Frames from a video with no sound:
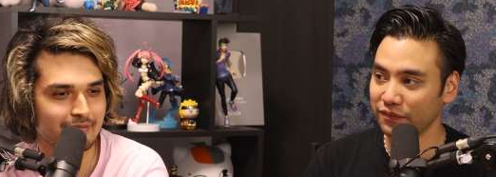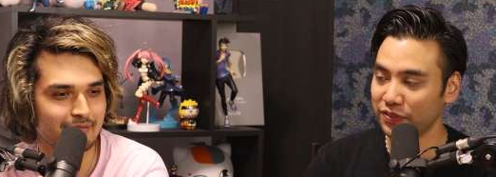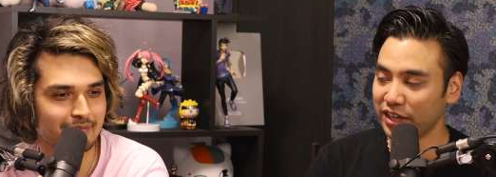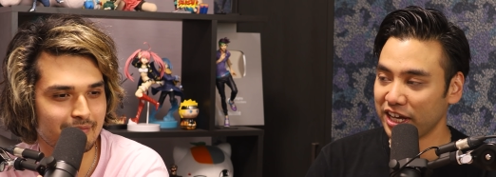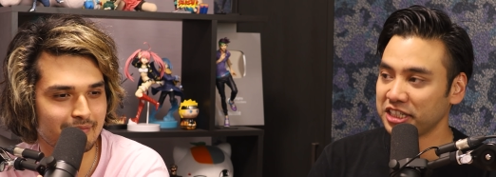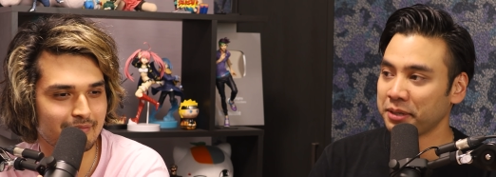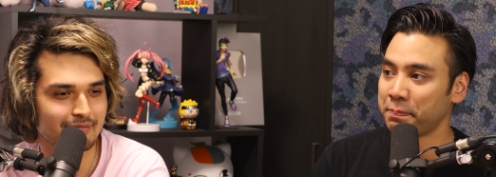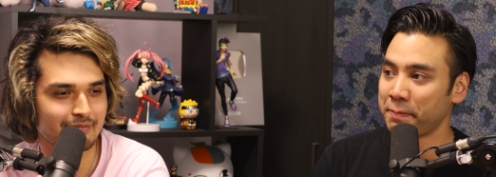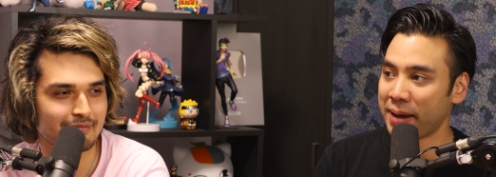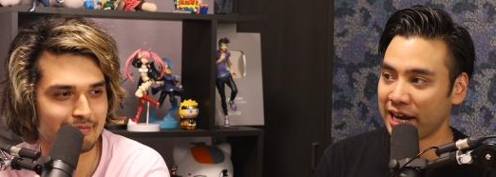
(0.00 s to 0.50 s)
Speaker 1: If
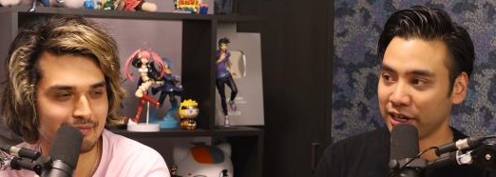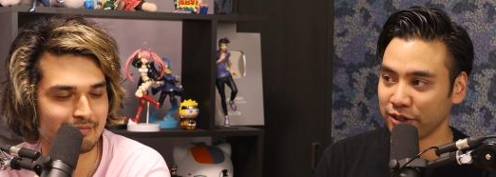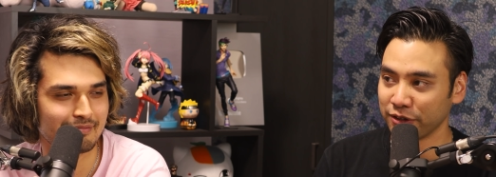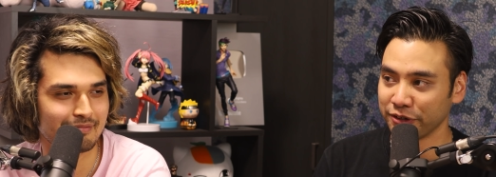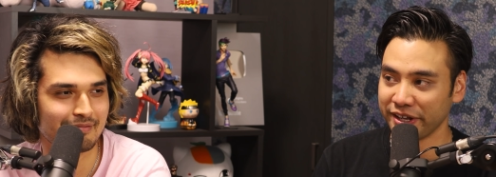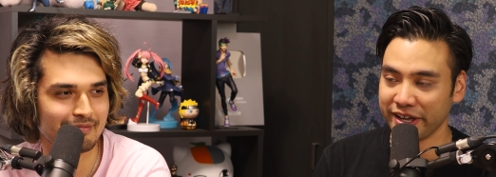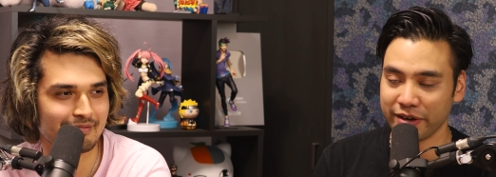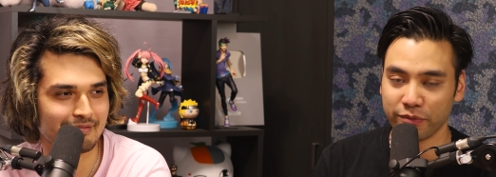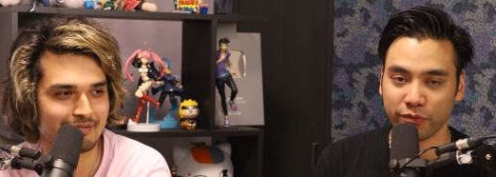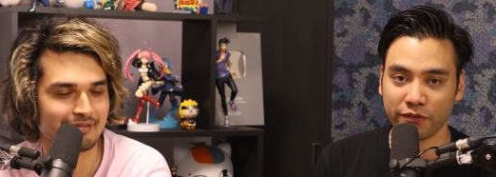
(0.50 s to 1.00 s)
there's a panel
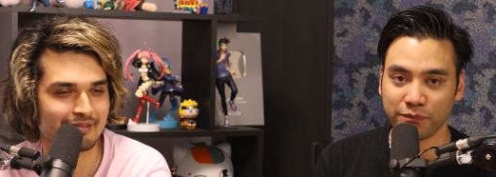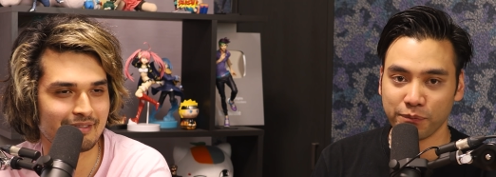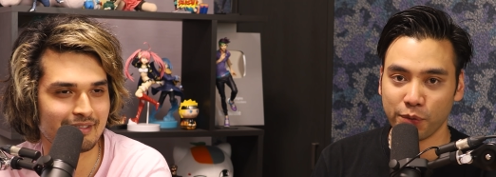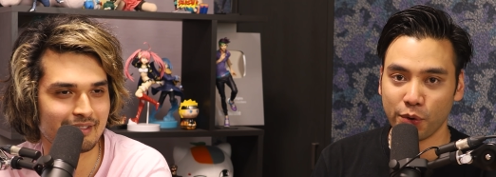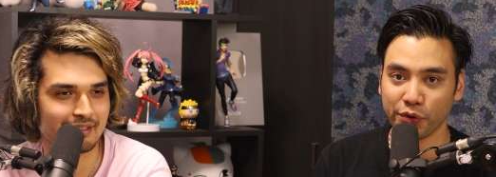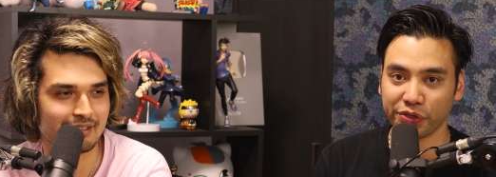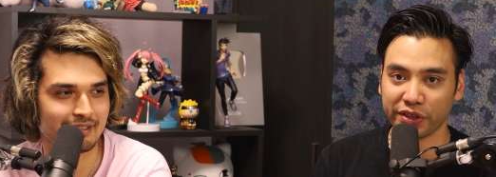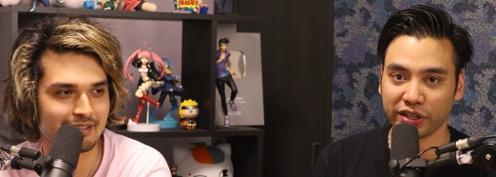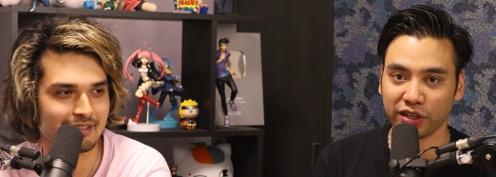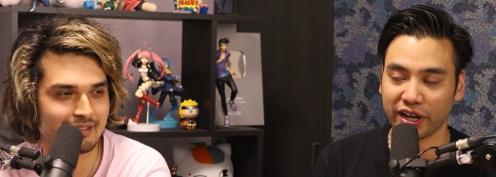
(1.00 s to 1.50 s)
on it with
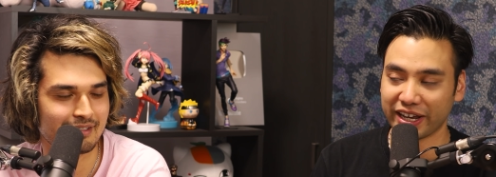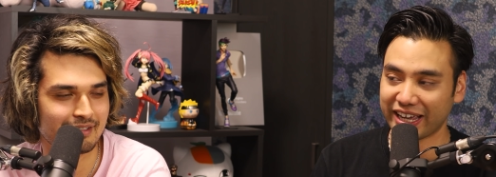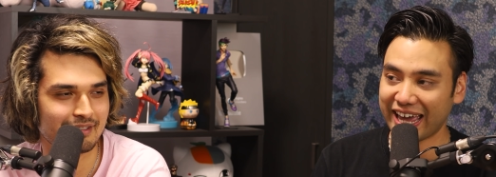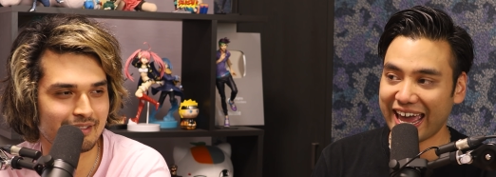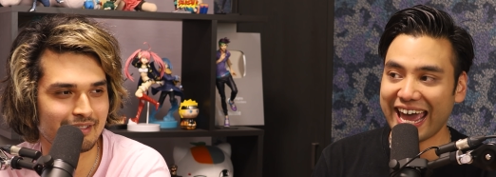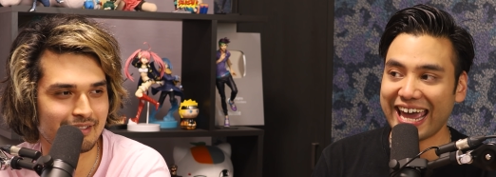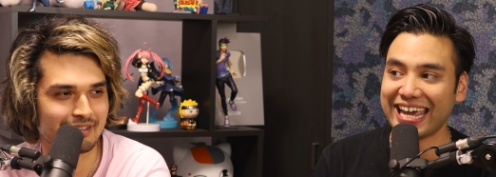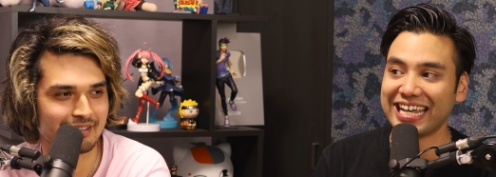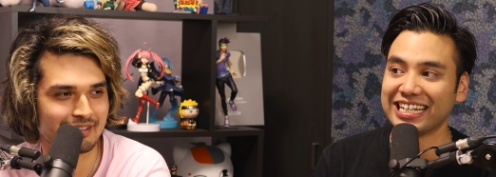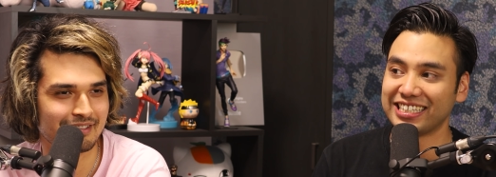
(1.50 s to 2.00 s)
more than like
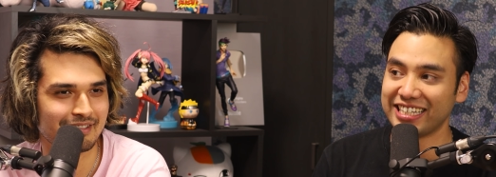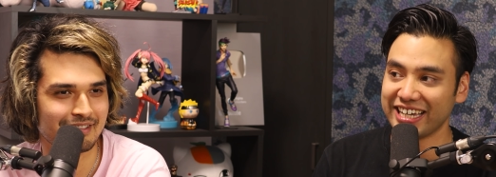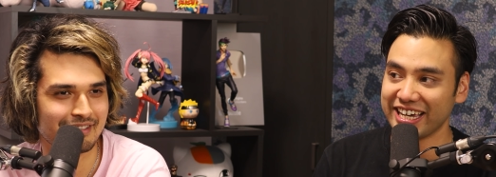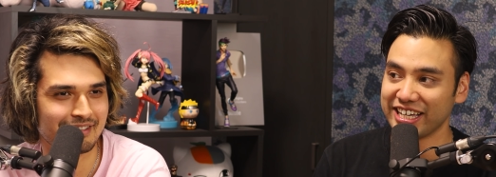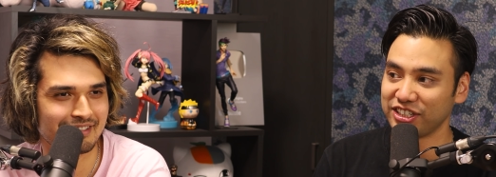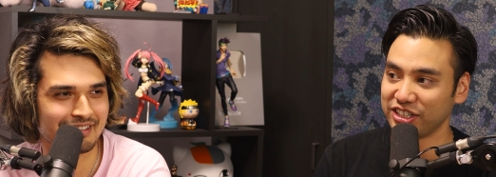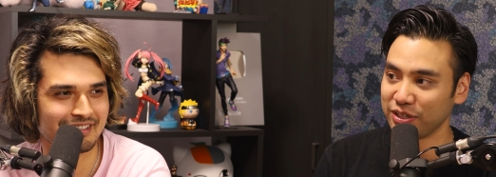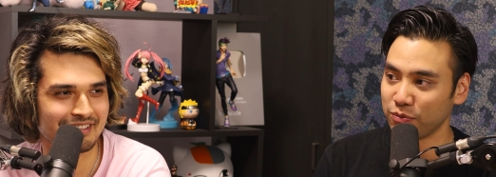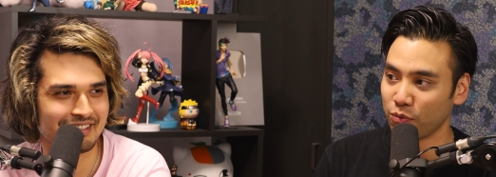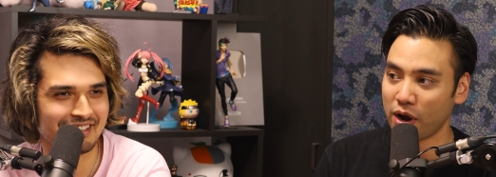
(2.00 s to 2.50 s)
8
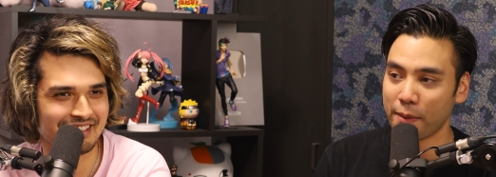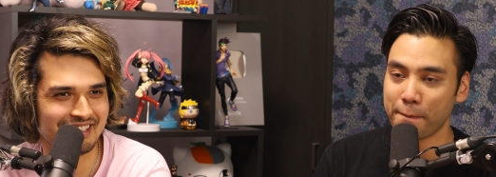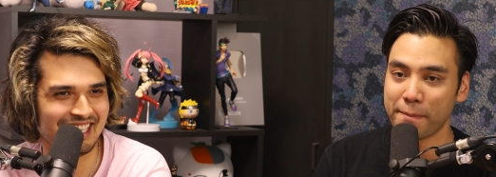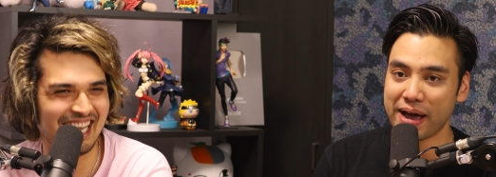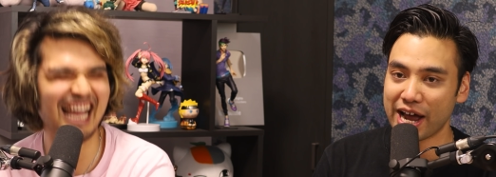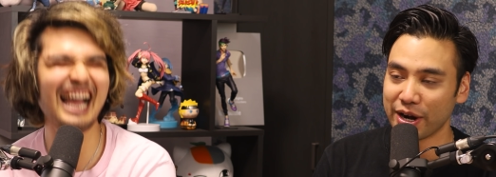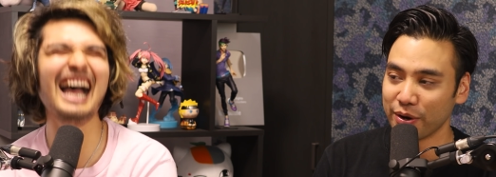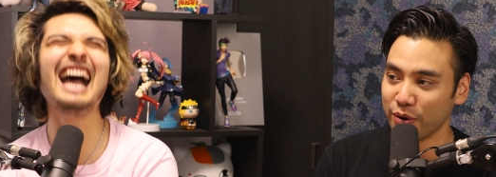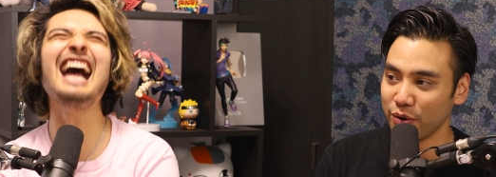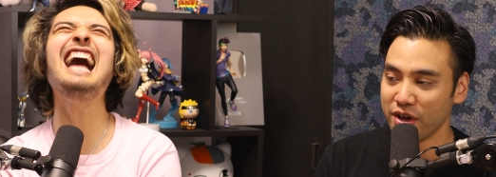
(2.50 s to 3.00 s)
tits in one
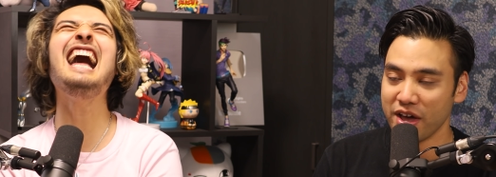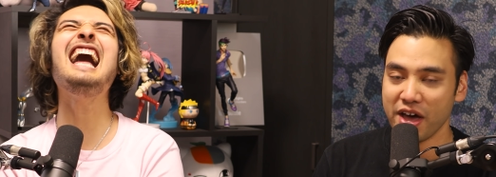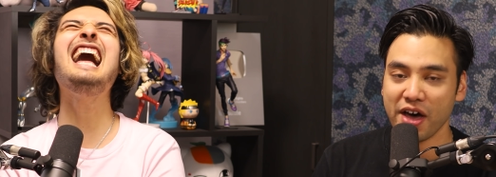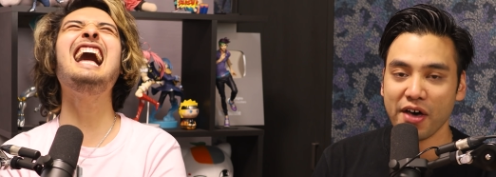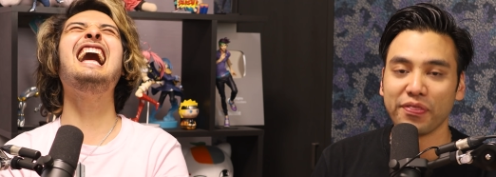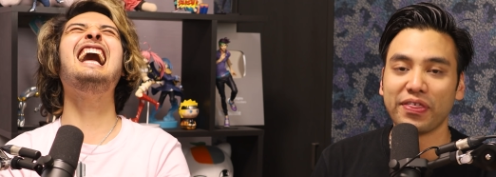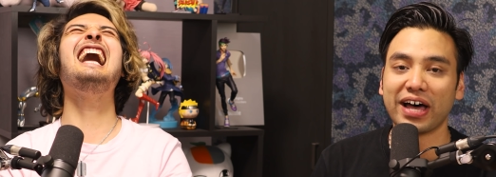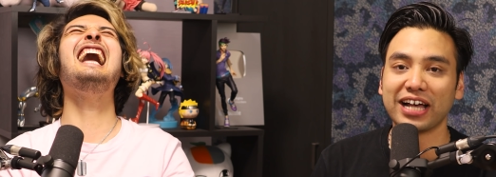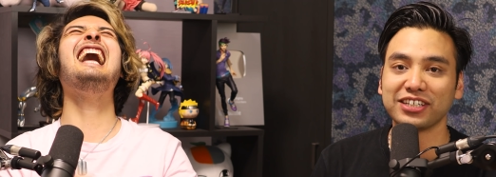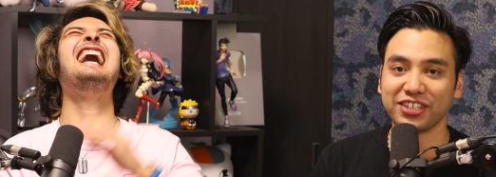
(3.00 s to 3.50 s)
panel,
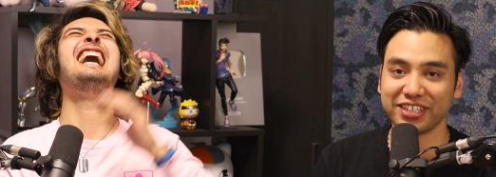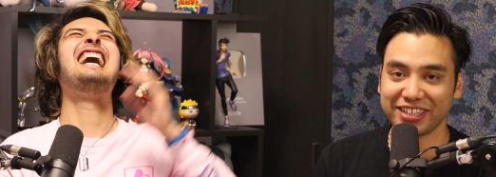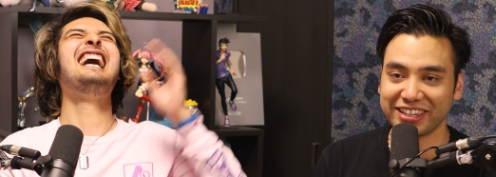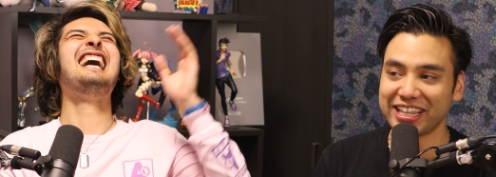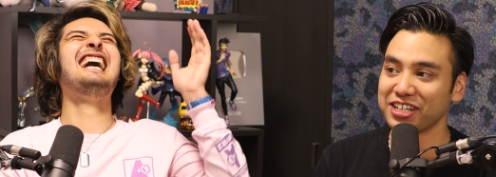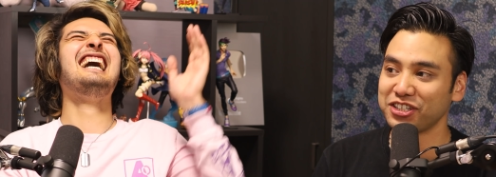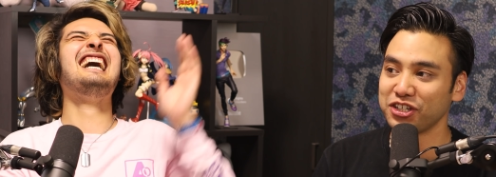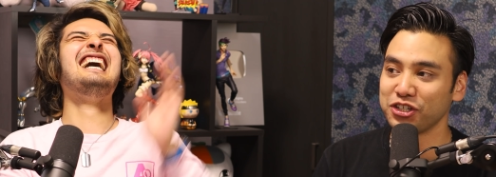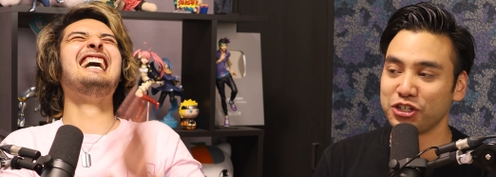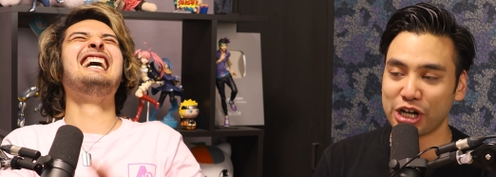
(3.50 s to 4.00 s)

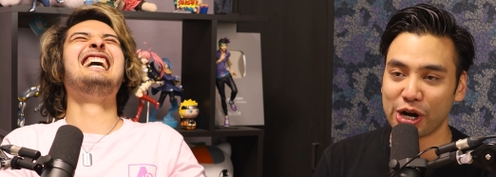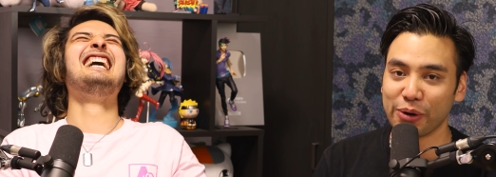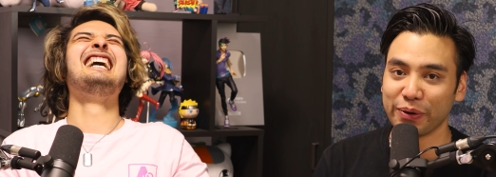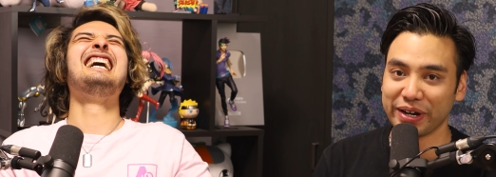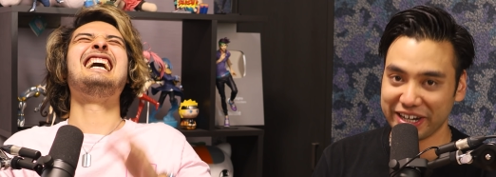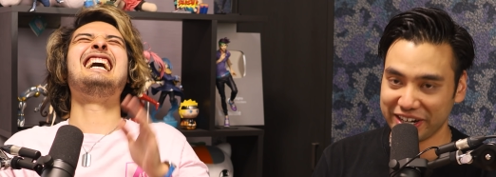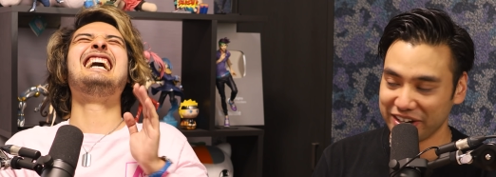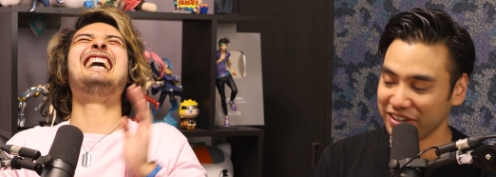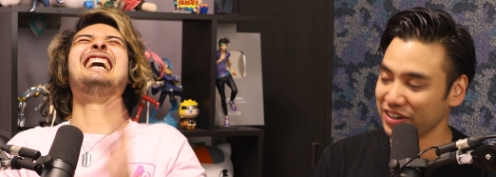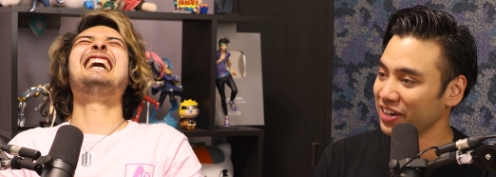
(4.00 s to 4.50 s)
that's a
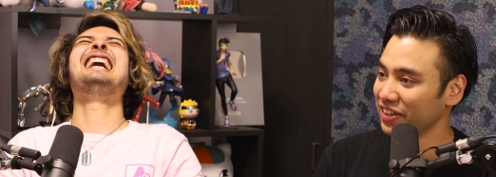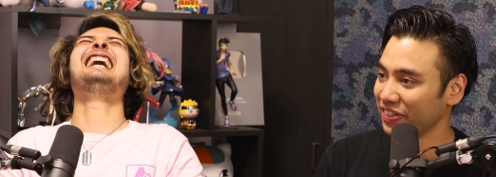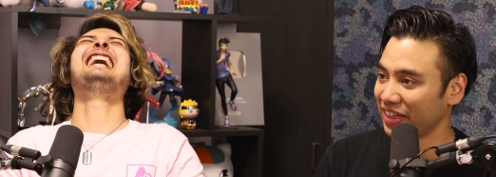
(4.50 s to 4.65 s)
Joey. True.